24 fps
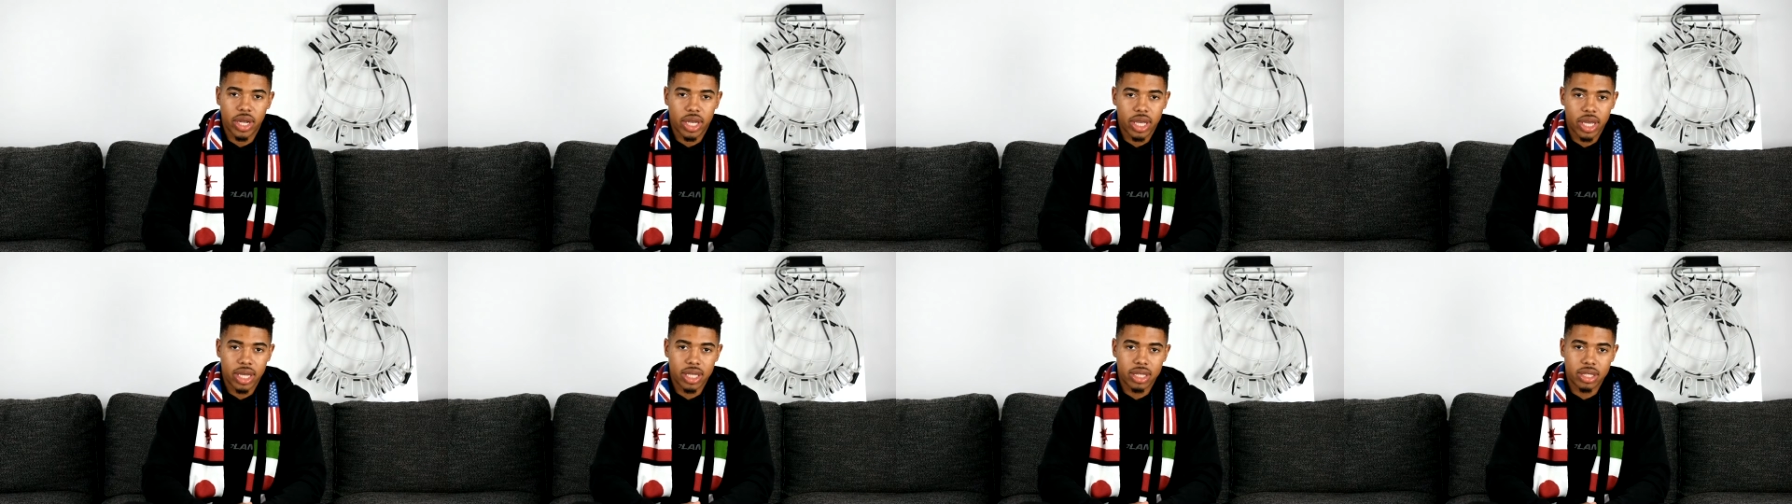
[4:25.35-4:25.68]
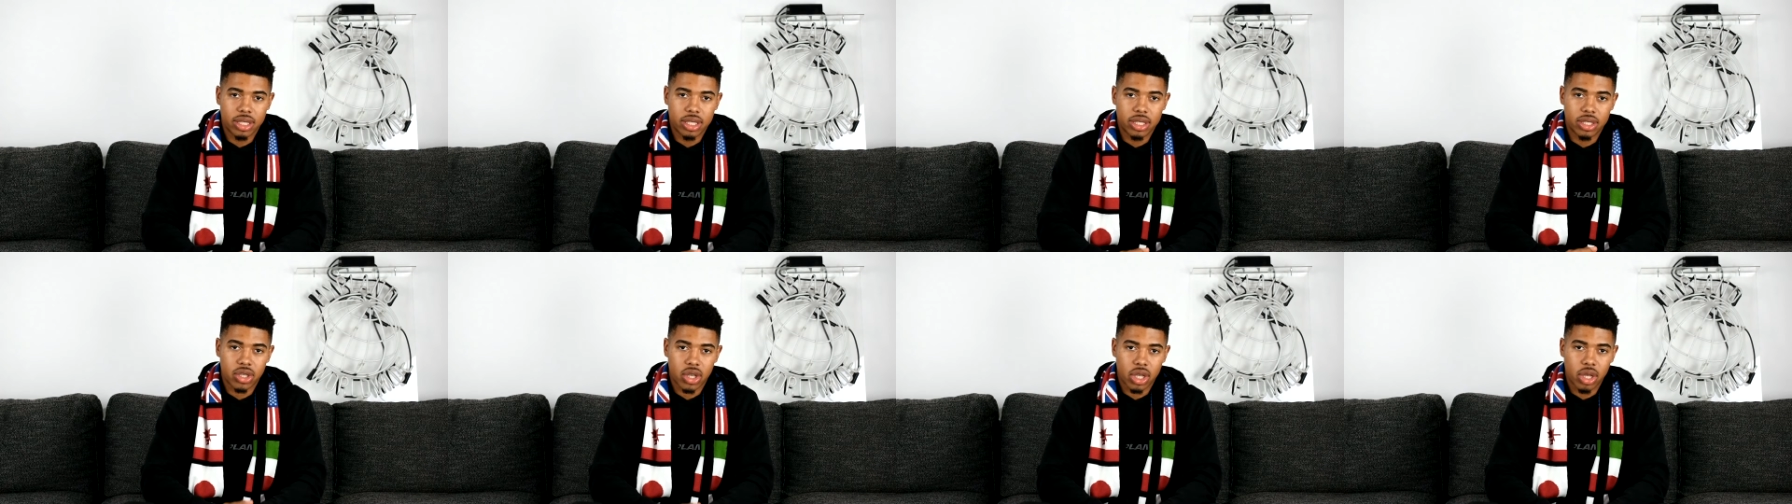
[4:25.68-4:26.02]
I can't
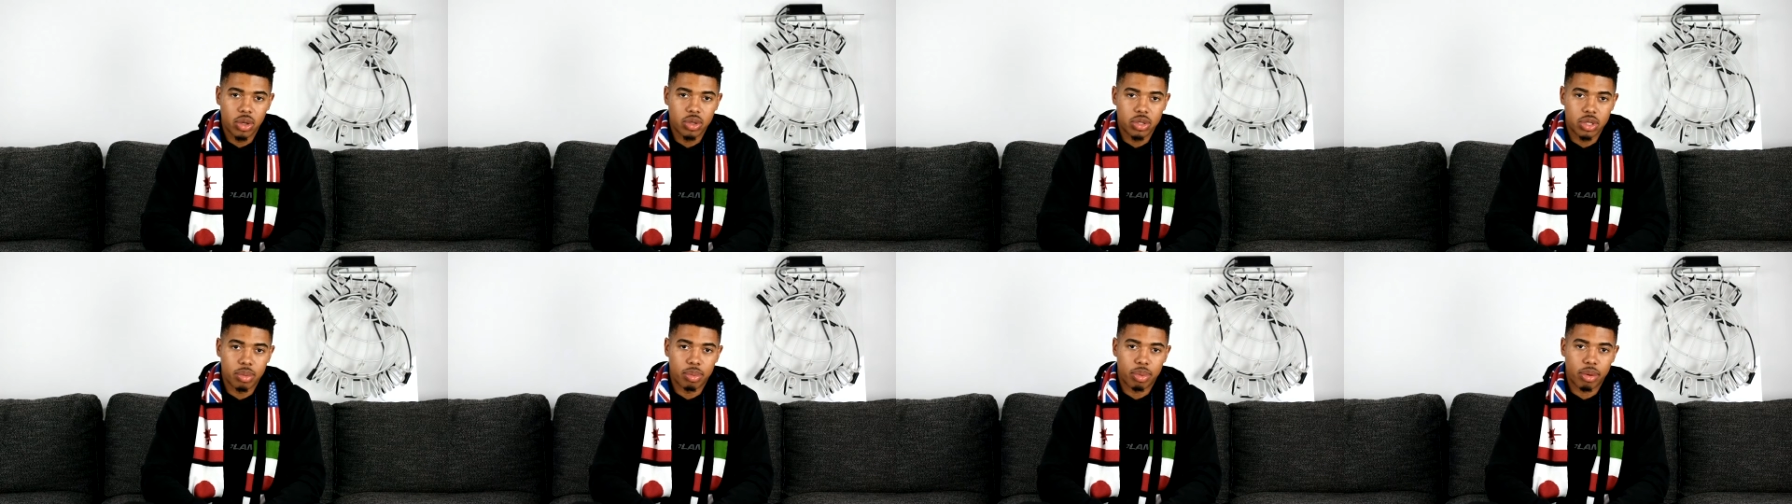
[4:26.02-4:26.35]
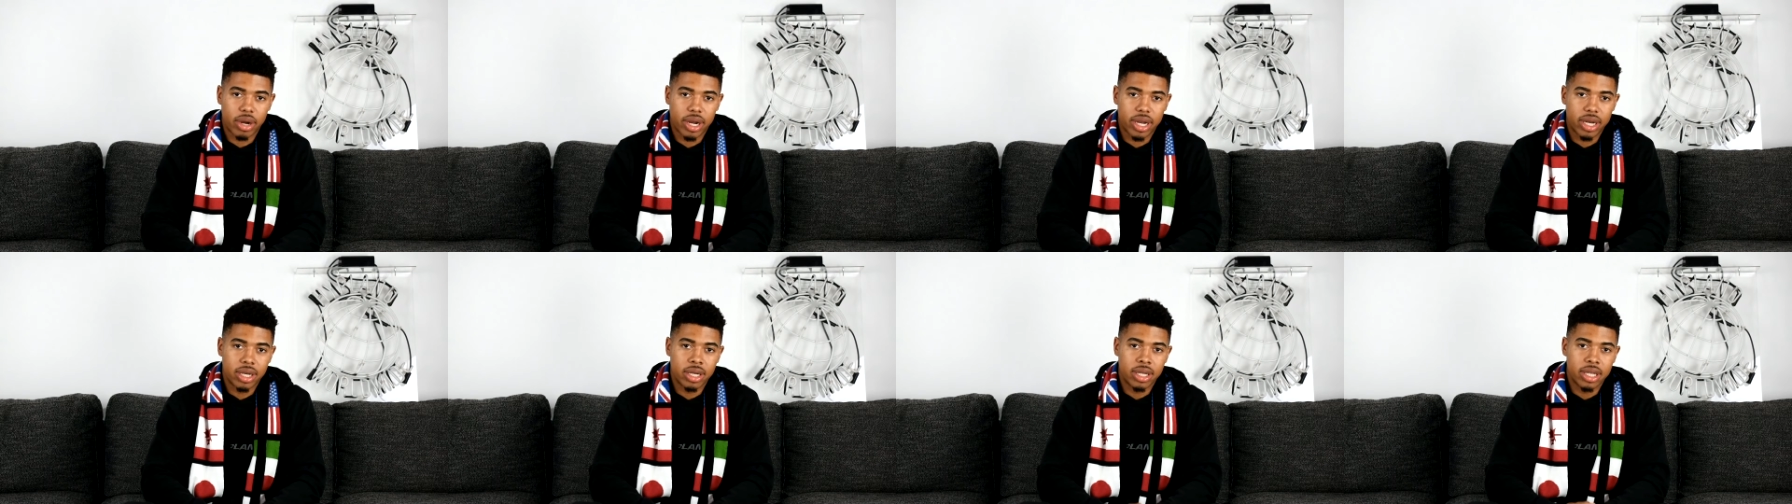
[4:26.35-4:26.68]
disclose the
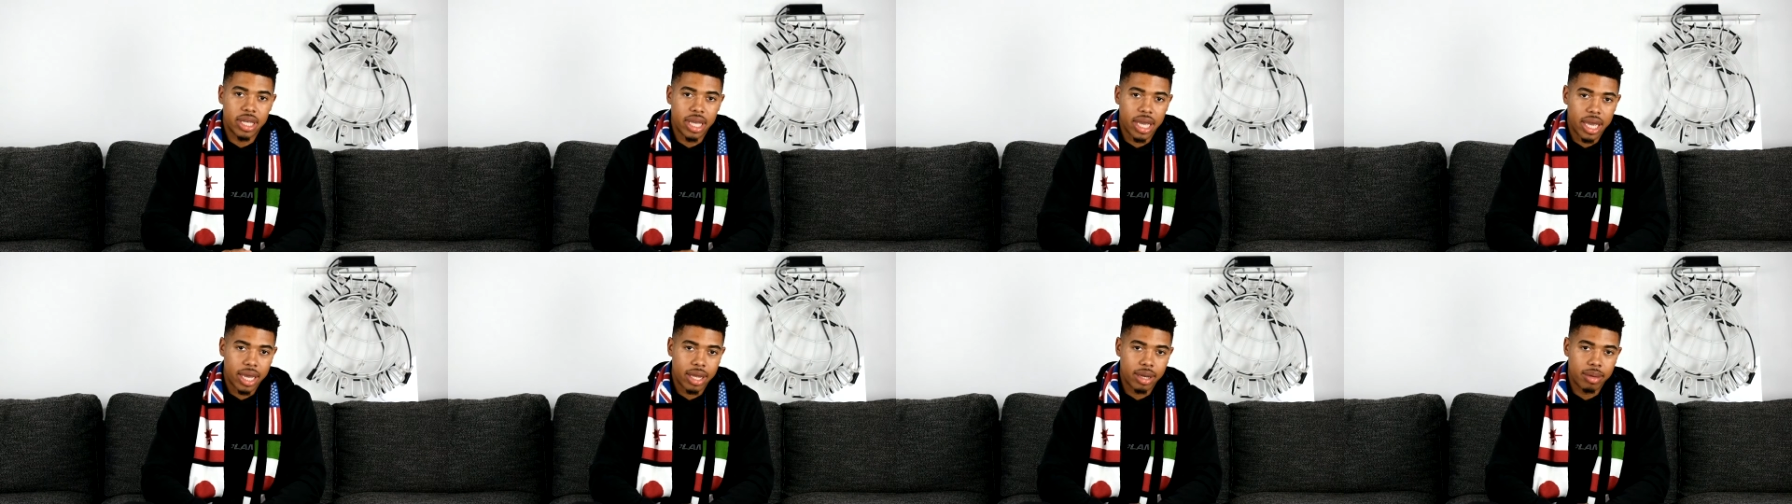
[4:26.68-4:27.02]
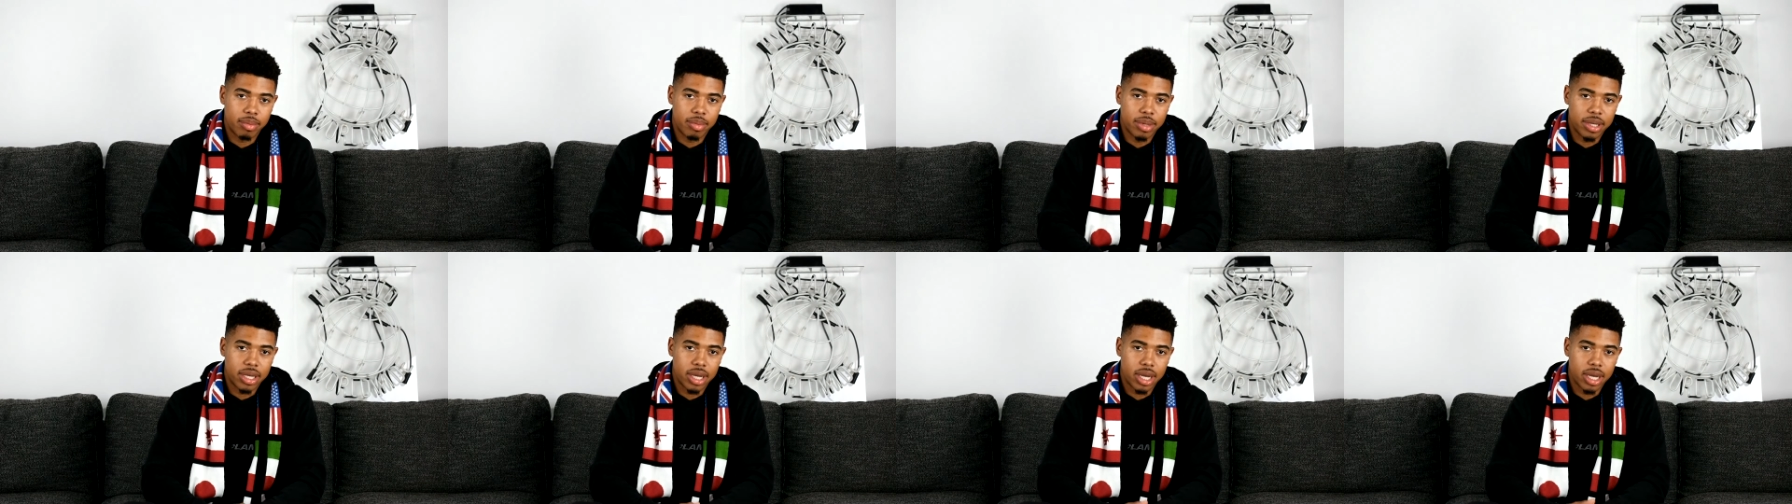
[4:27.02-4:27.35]
brand
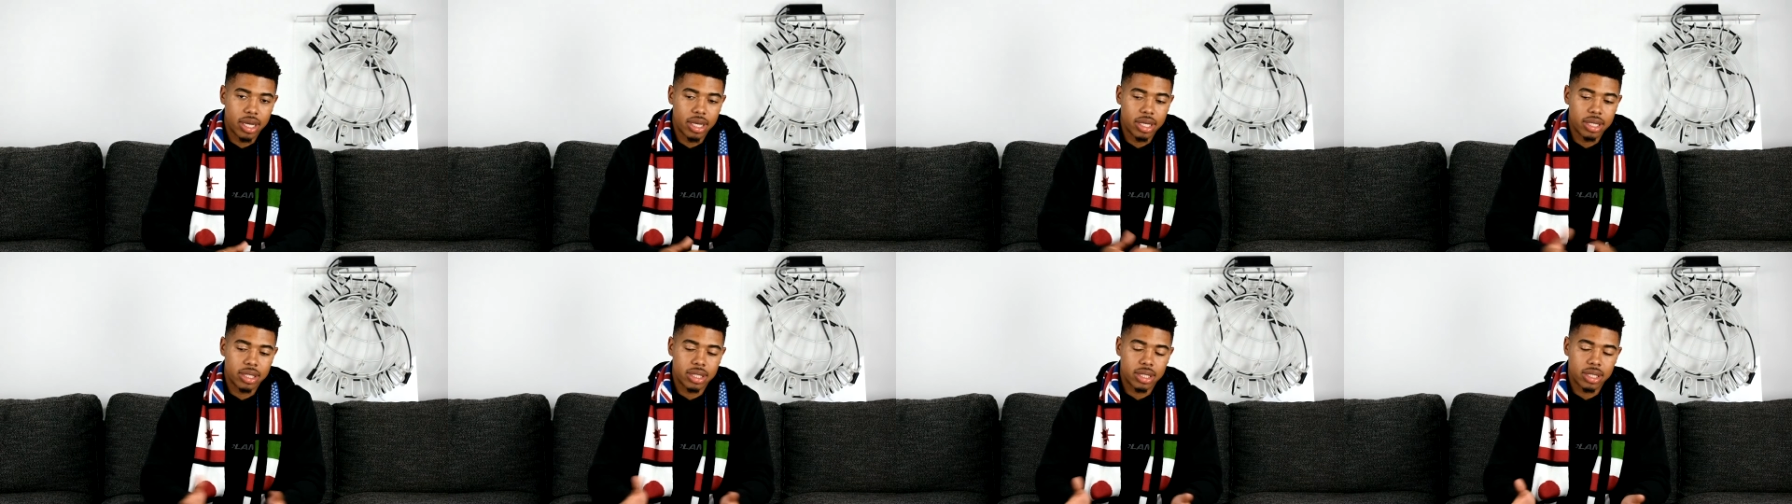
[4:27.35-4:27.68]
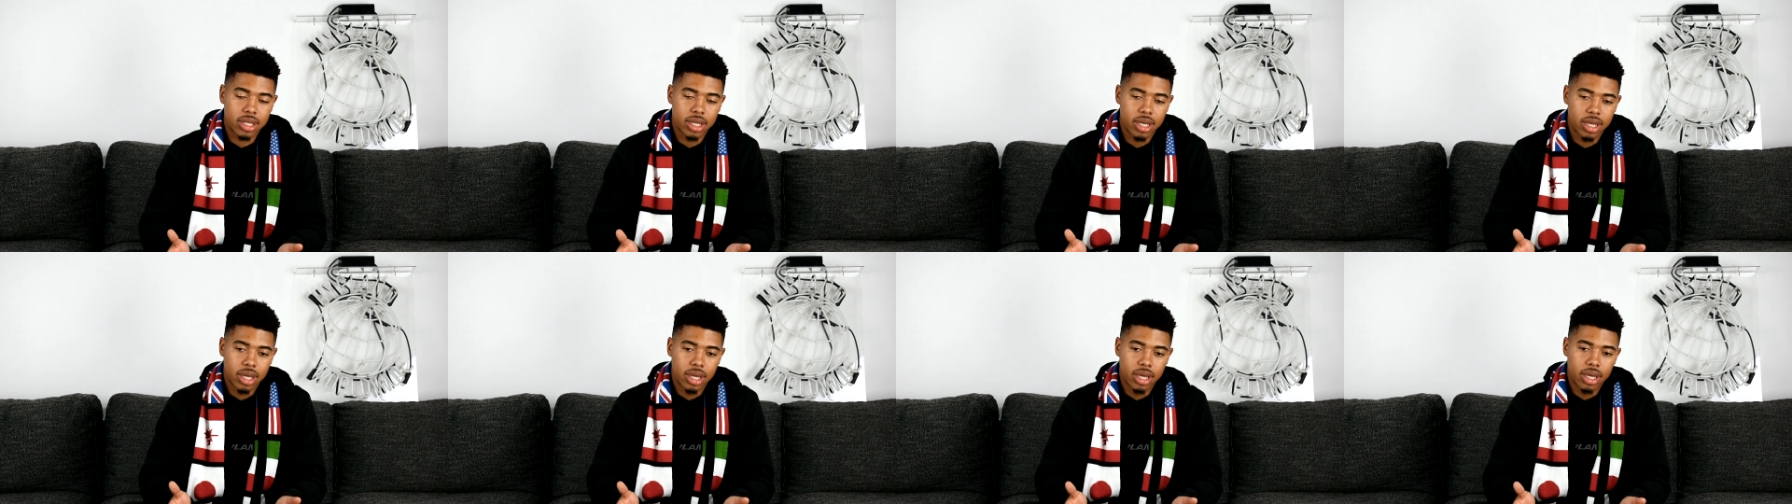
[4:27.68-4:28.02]
yet
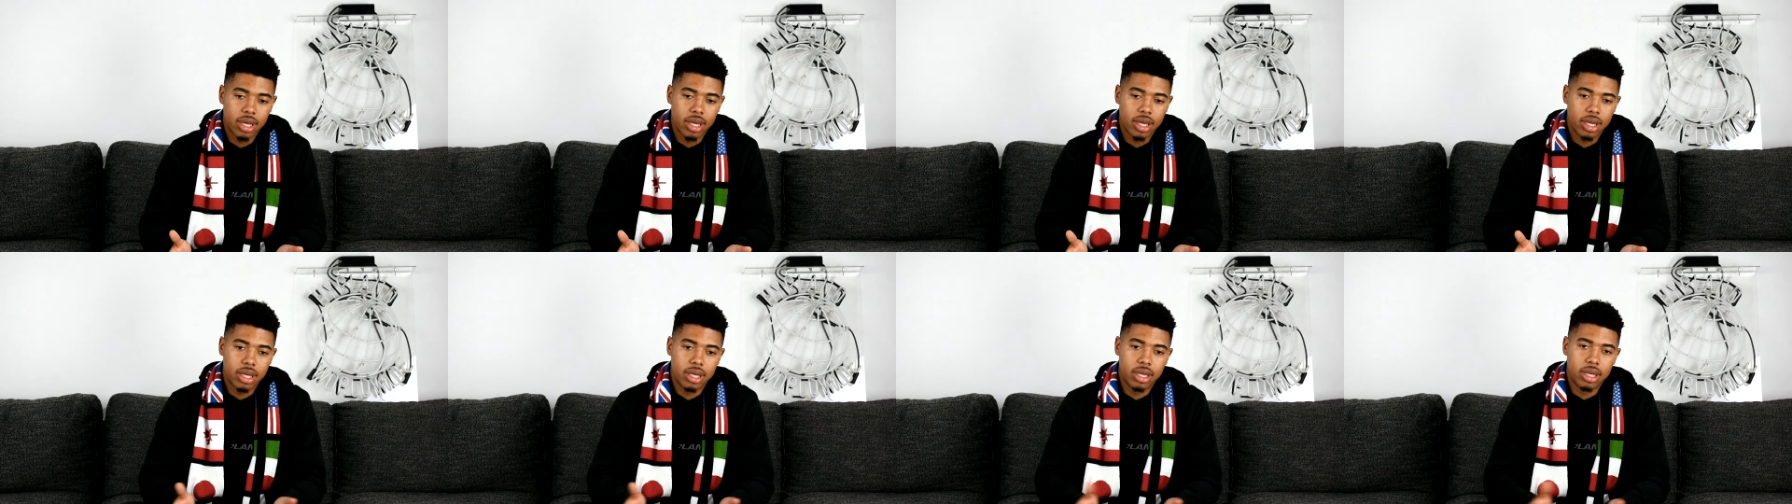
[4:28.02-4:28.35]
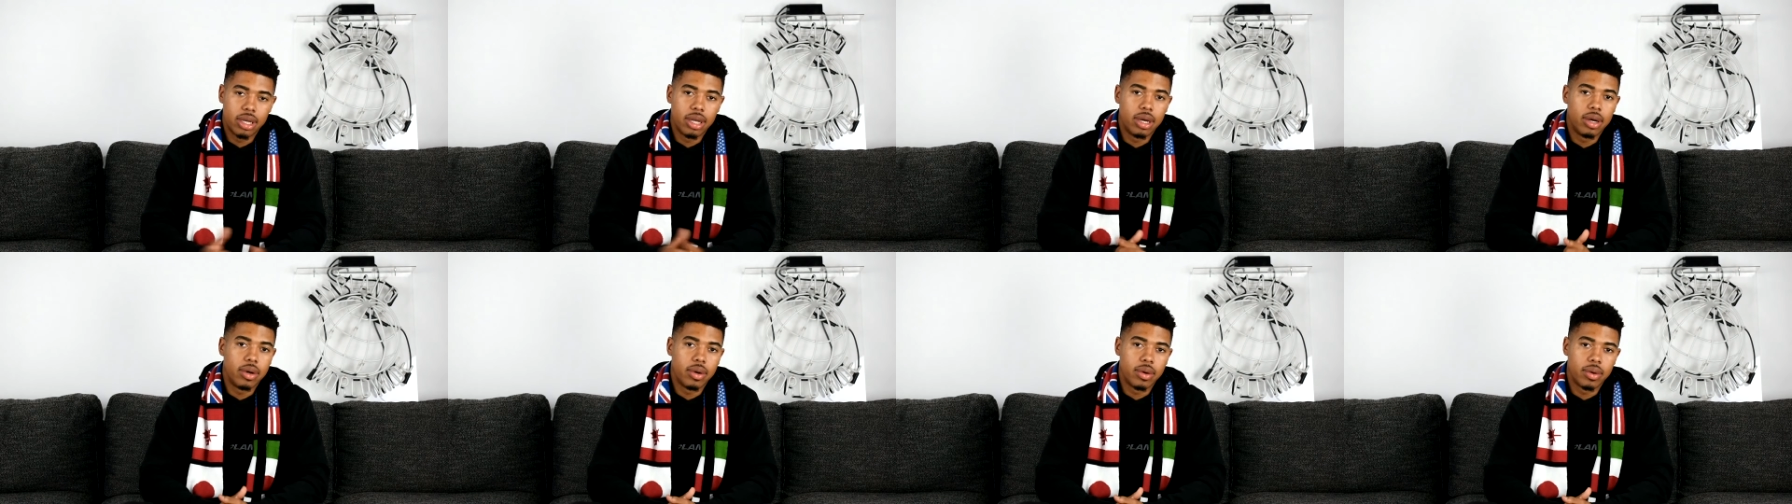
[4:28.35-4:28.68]
because,
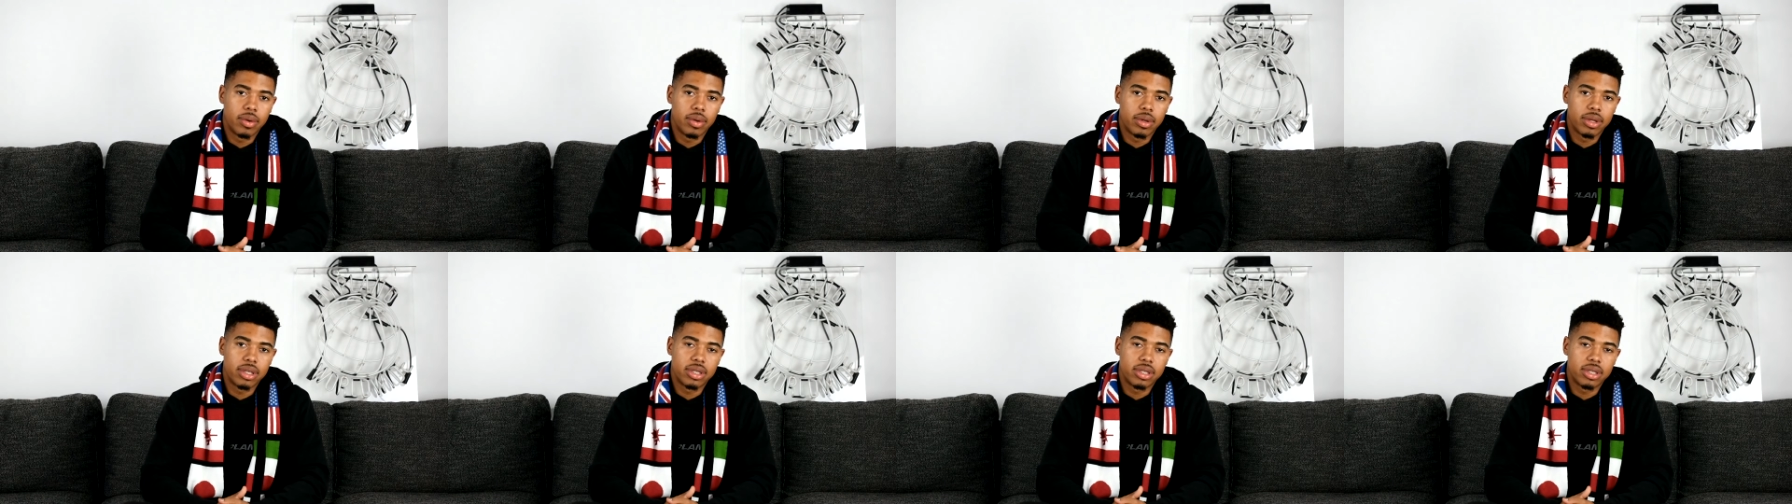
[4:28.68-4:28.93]
you know,